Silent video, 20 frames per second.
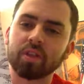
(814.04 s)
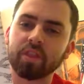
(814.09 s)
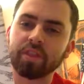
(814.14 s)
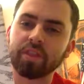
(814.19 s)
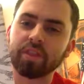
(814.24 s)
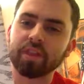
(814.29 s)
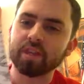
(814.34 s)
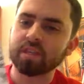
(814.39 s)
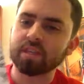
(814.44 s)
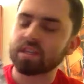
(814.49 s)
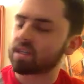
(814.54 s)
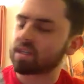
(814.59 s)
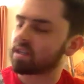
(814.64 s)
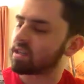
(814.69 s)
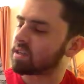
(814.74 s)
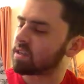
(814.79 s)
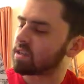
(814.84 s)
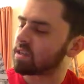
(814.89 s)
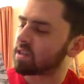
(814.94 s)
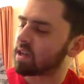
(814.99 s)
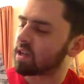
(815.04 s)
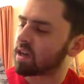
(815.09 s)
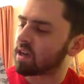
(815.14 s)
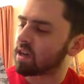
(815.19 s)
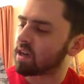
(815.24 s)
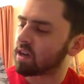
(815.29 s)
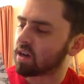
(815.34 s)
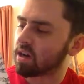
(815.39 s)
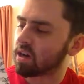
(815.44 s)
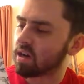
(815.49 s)
This is
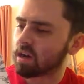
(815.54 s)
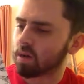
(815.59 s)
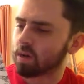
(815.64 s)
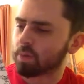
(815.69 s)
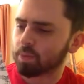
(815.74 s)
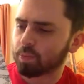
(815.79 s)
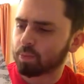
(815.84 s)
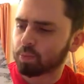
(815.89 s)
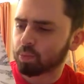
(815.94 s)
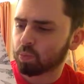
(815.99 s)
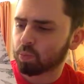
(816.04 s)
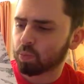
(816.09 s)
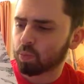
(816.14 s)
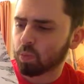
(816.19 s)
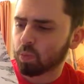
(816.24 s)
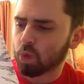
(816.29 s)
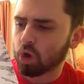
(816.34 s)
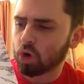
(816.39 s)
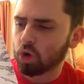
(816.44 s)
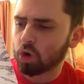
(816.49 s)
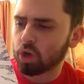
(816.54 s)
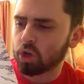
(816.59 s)
a early